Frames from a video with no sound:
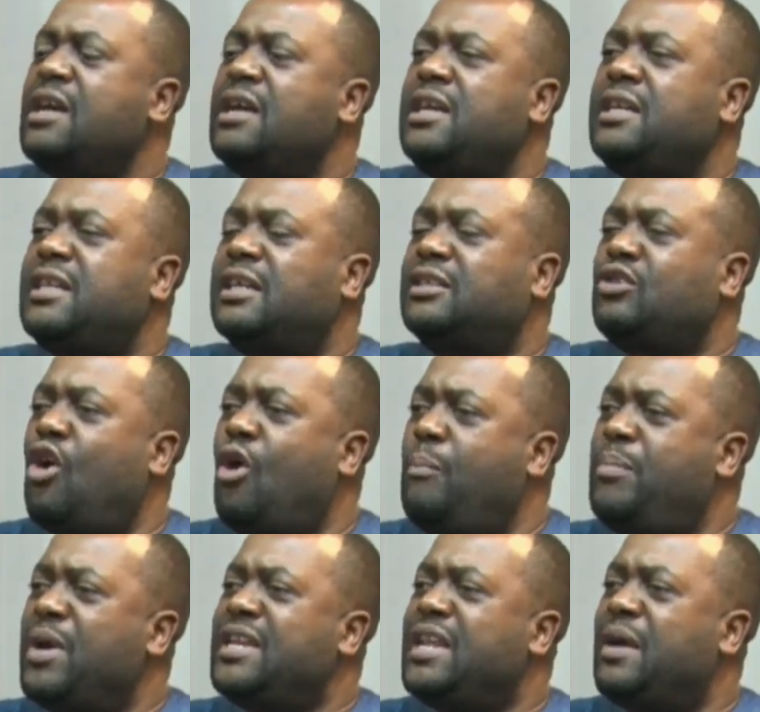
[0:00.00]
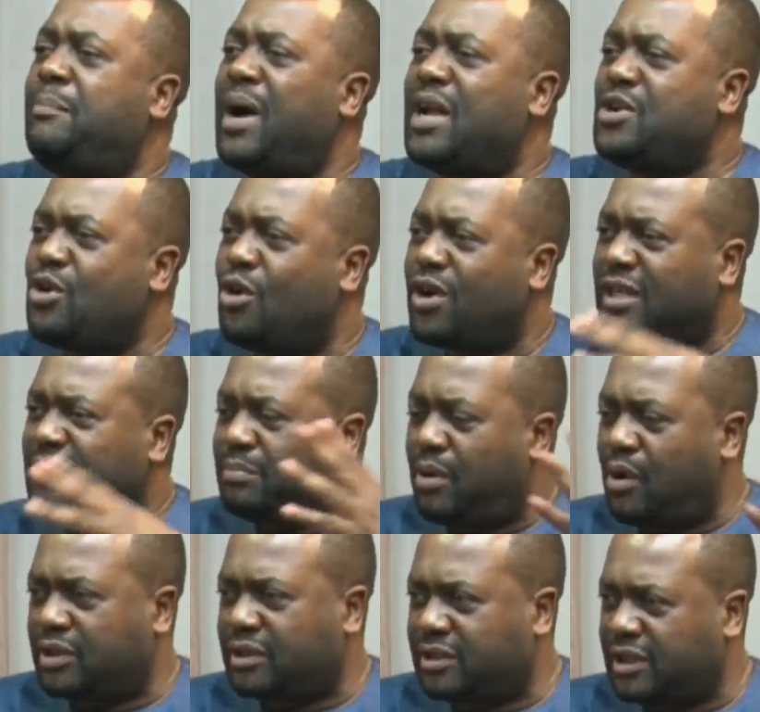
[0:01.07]
It has opened the Pandora's
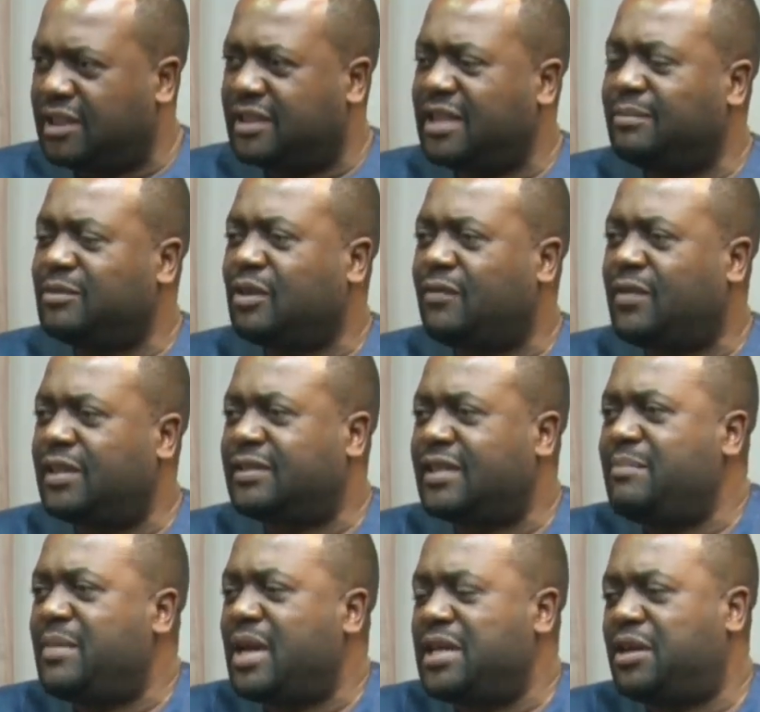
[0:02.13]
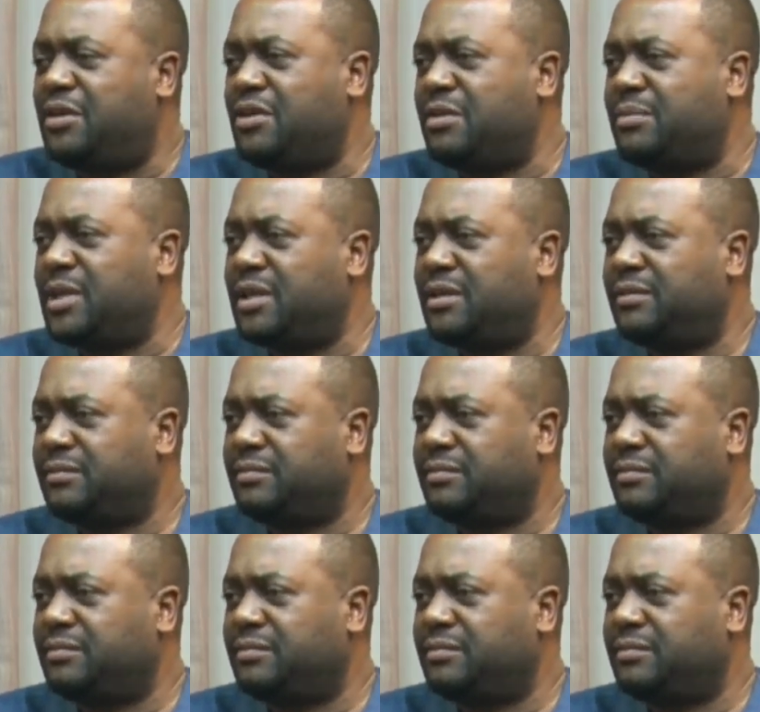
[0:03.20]
box in terms of the Zambian economy.